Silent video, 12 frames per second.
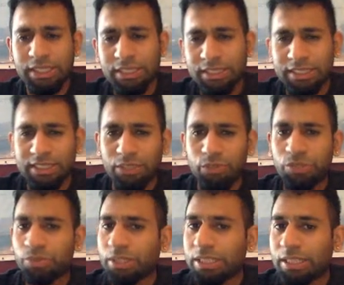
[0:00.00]
to see which
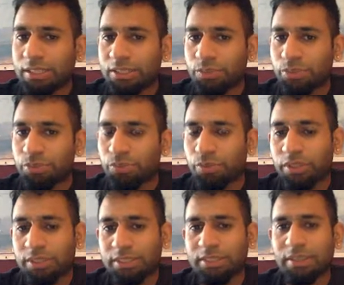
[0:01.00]
one clicks, which one
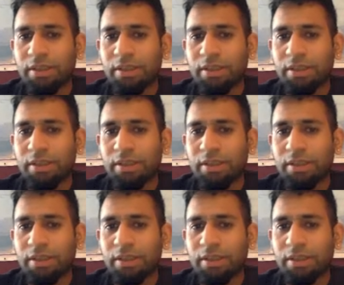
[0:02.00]
works.